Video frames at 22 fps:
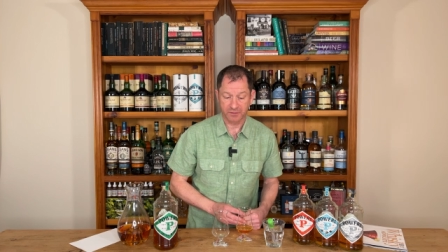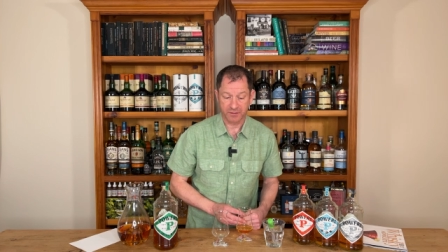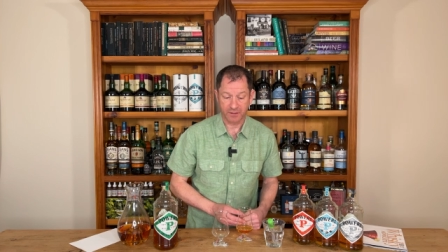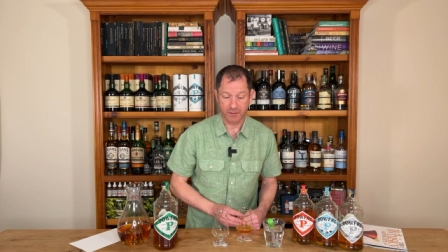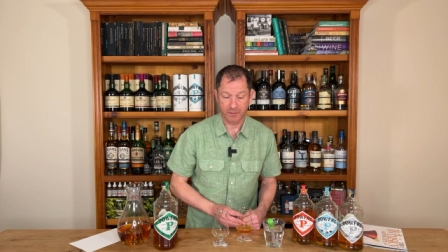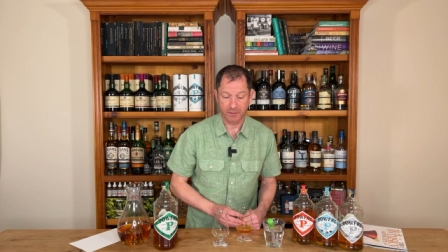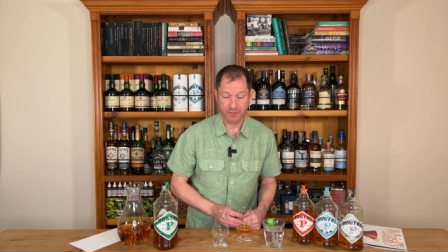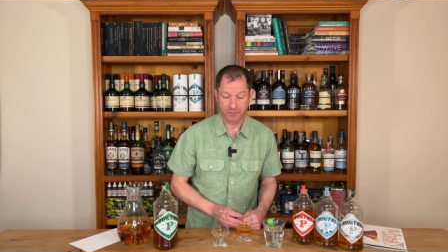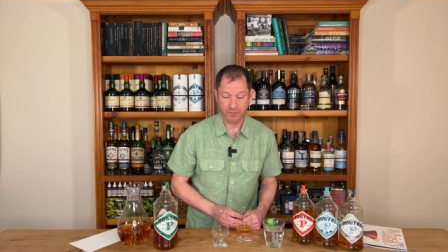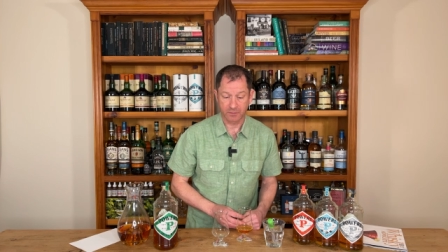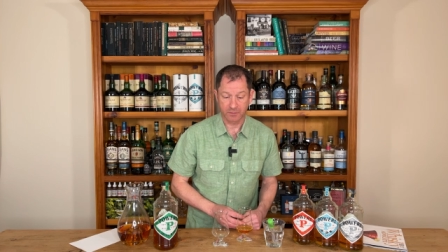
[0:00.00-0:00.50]

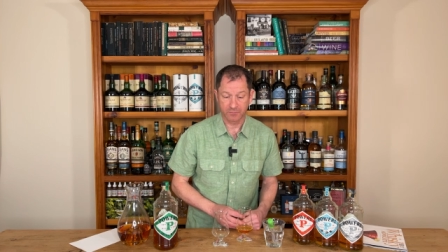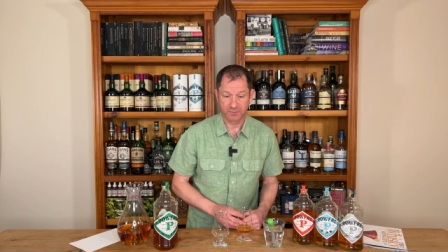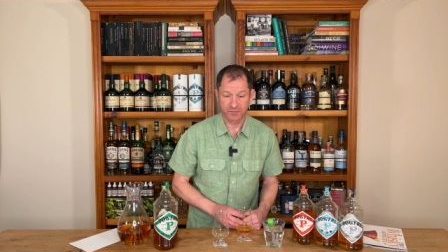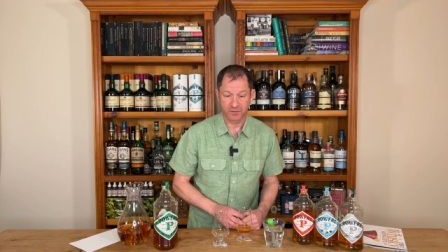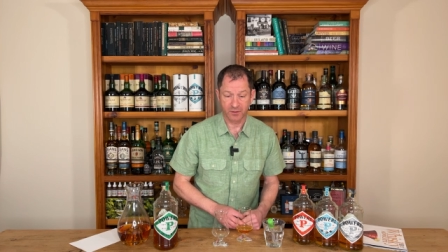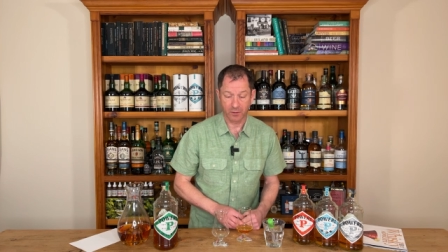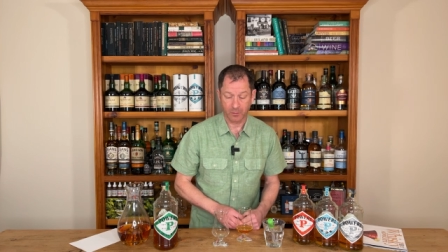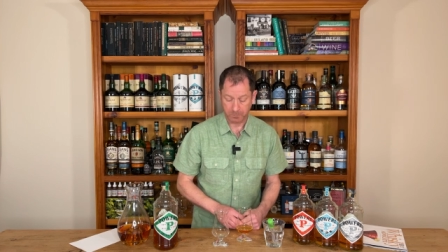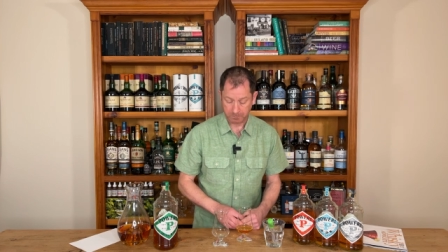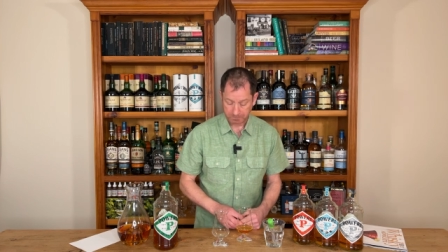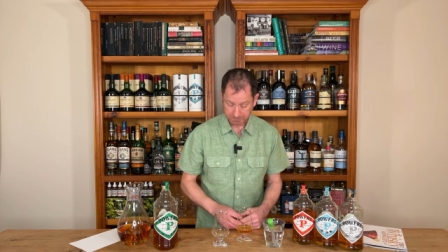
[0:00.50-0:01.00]
alternative.
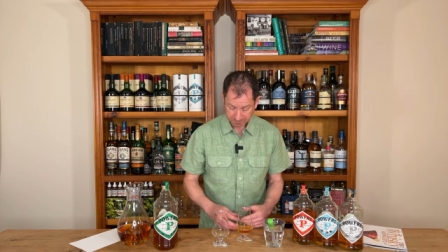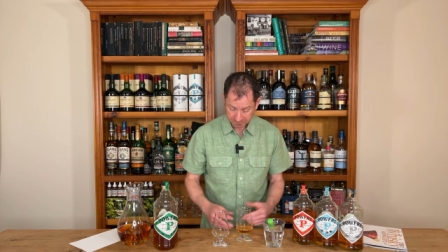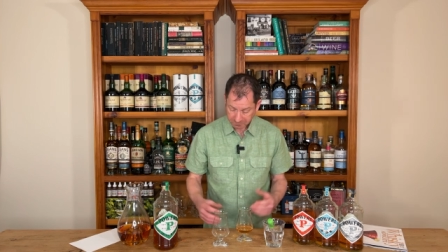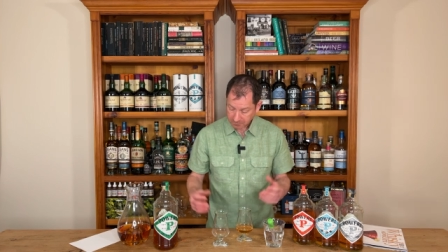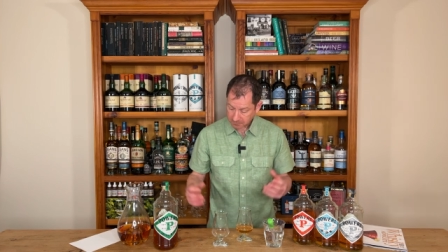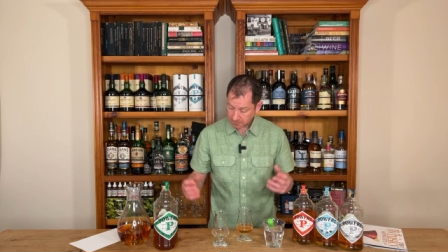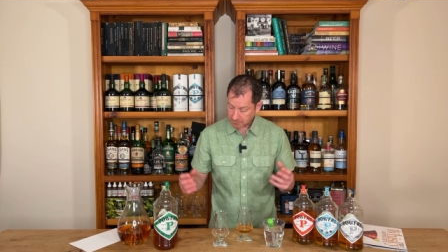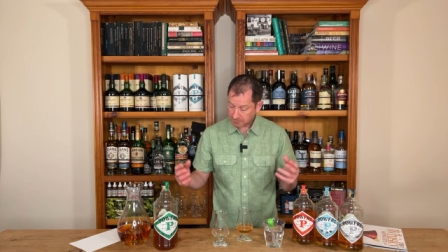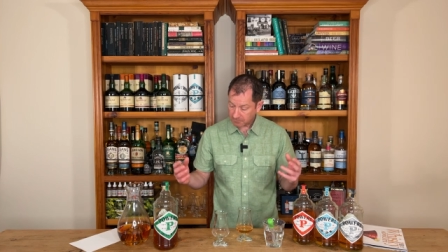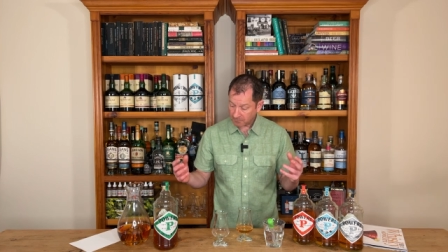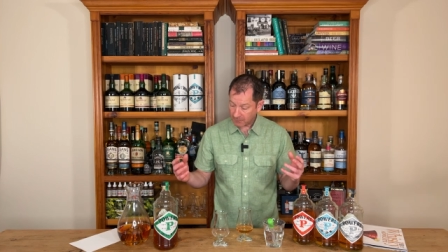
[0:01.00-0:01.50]
So,
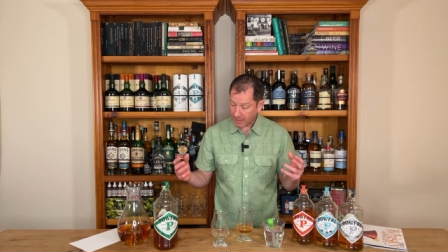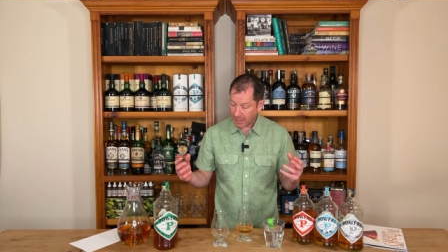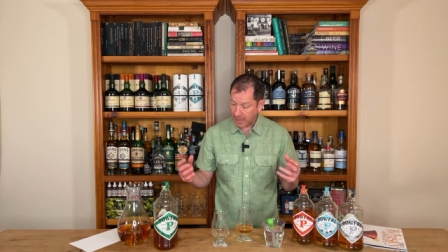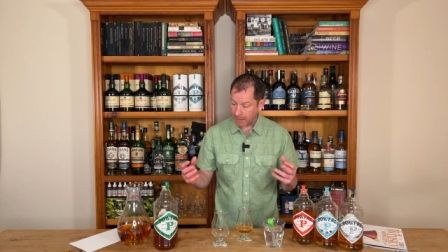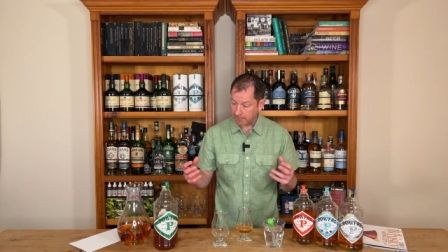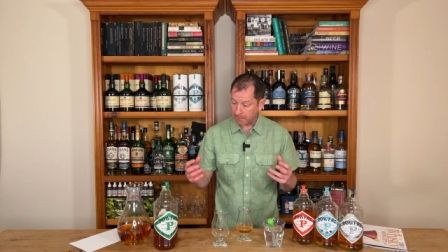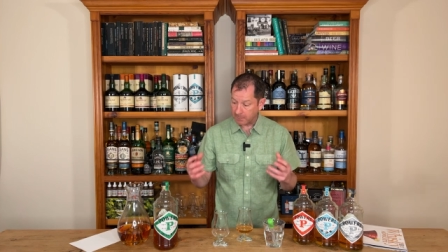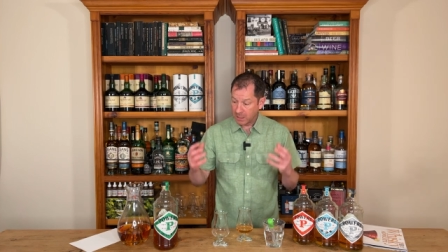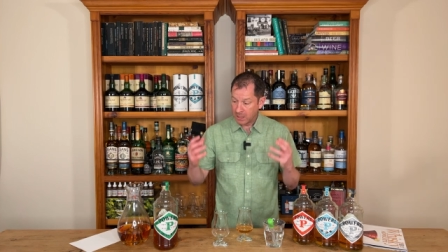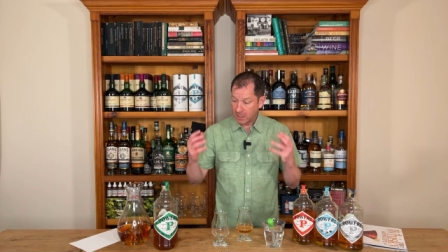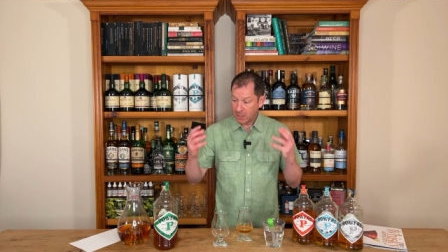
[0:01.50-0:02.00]

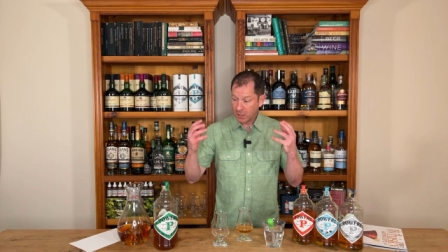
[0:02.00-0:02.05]
um,